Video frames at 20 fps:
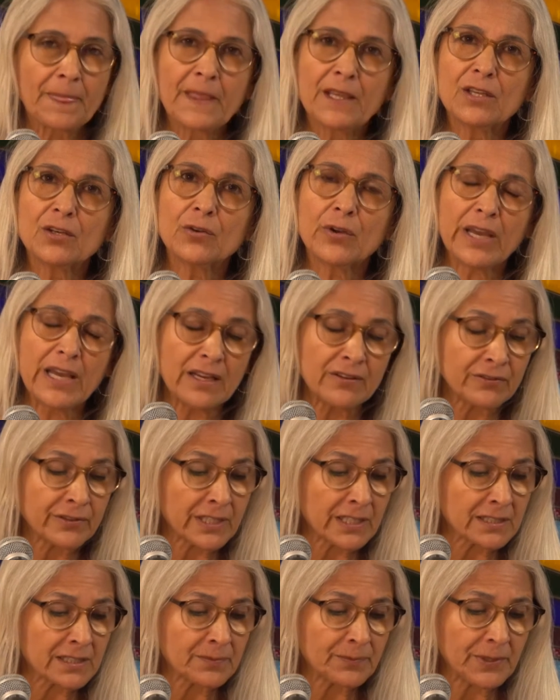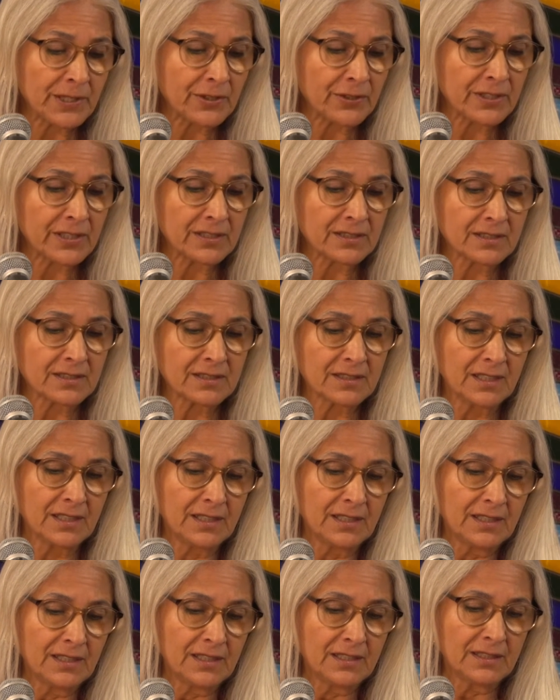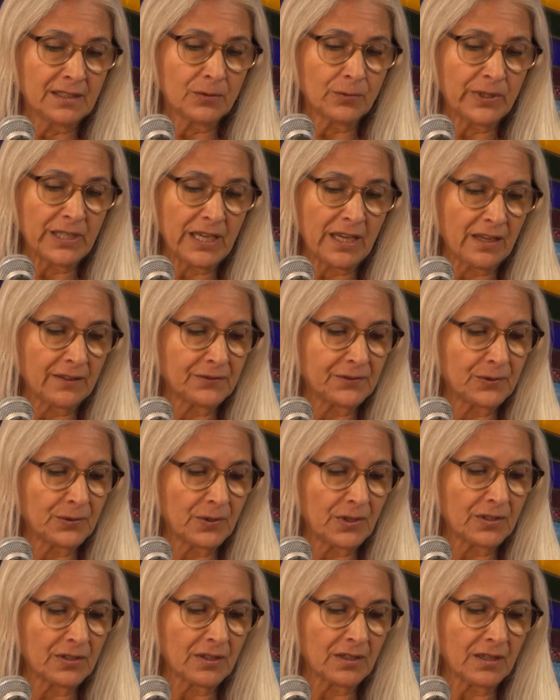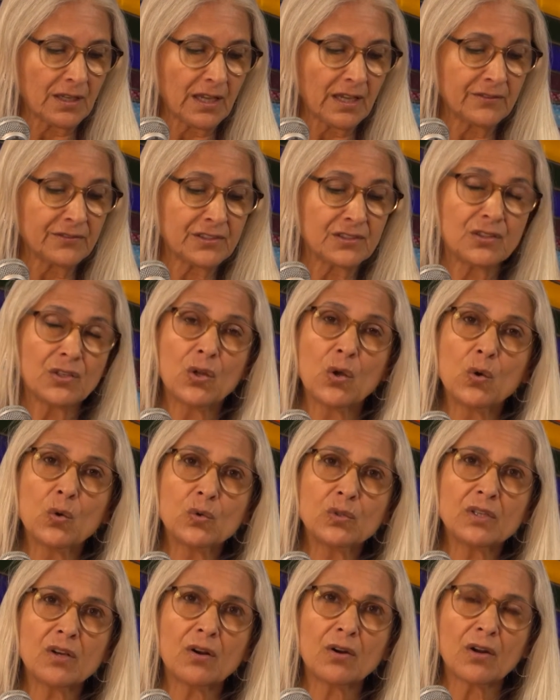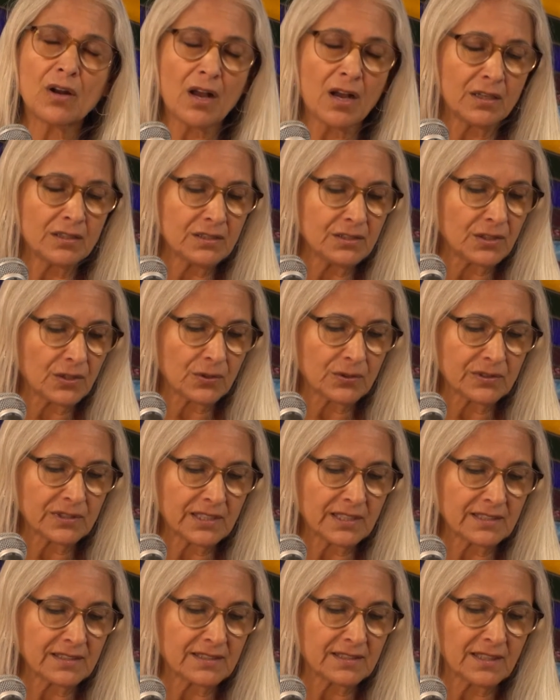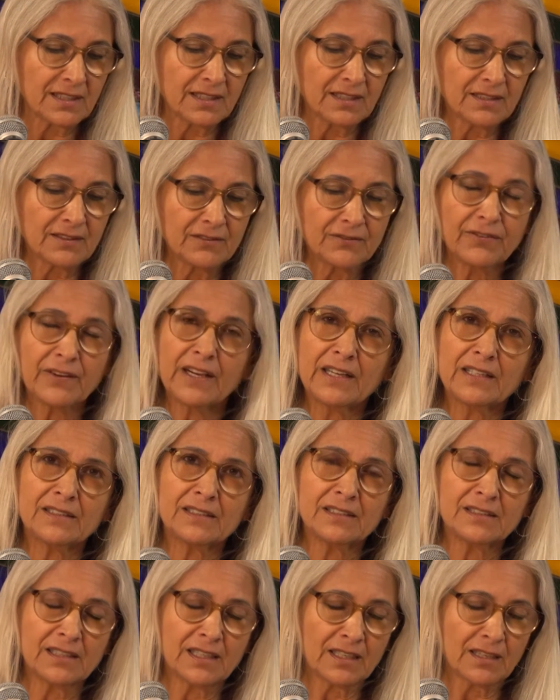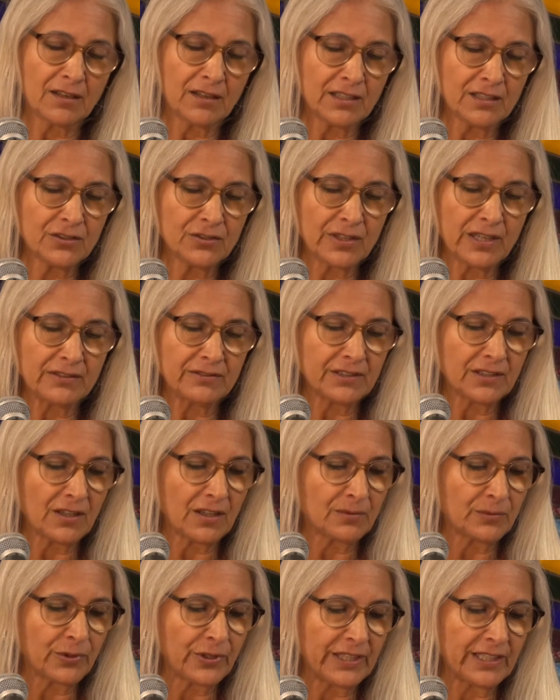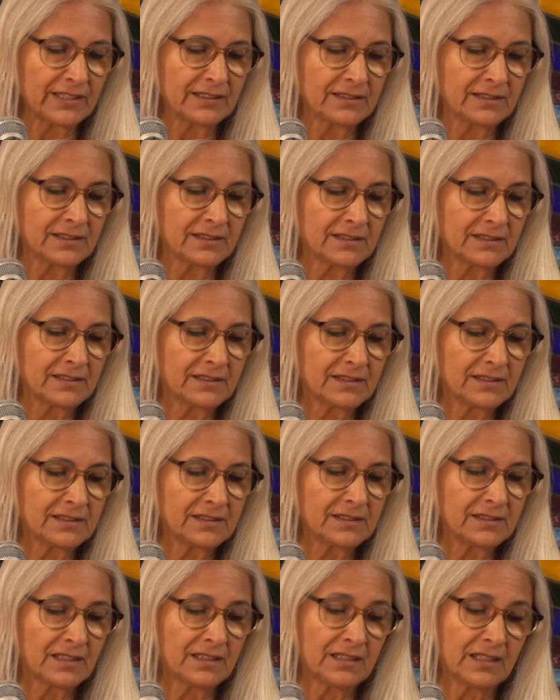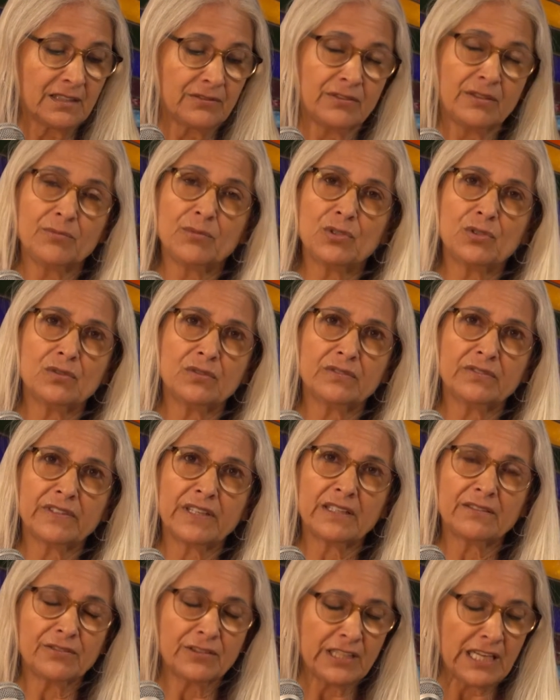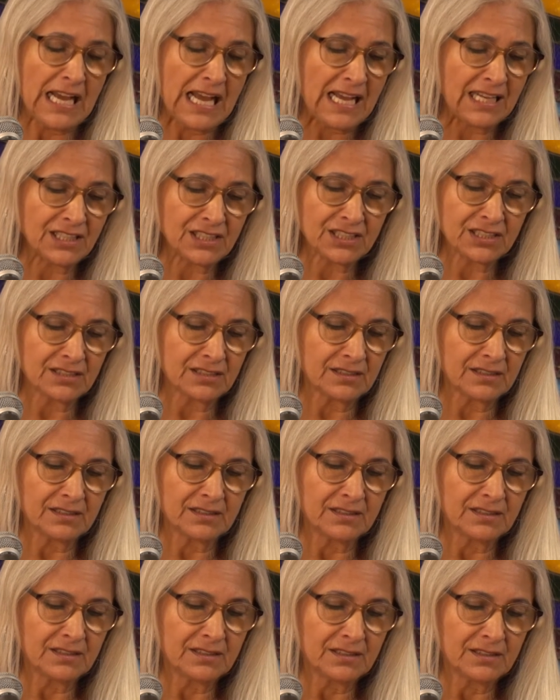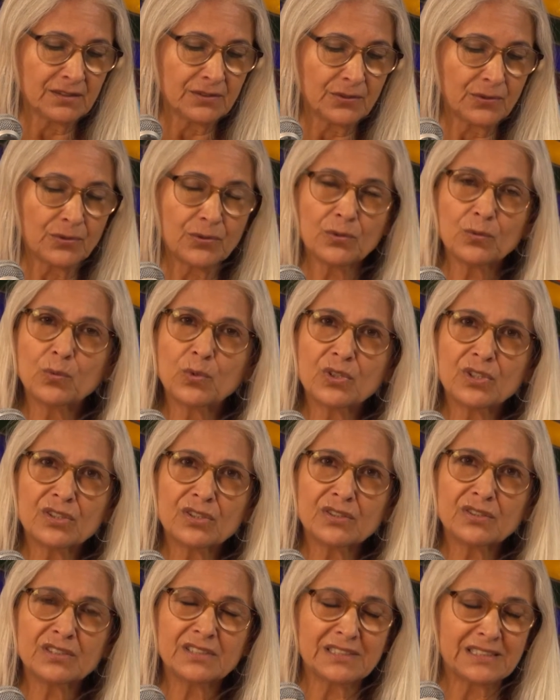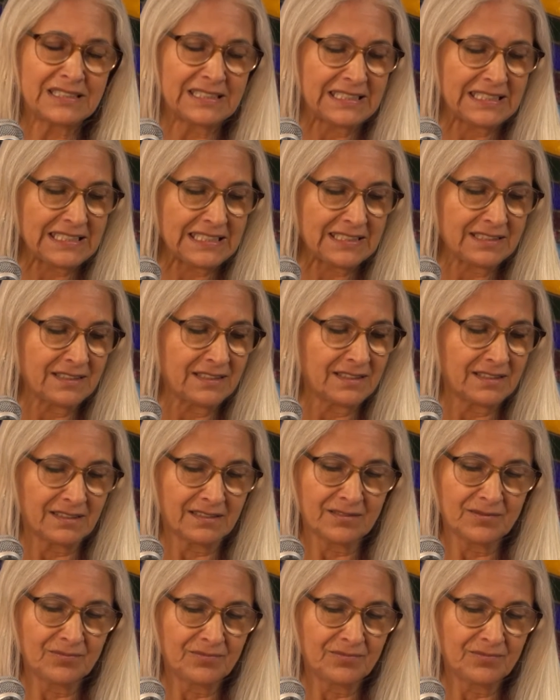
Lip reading: Every experience that we have throughout our lives, known or unknown, is filed in that hard drive in our brain. And every move, every action, through words, deeds,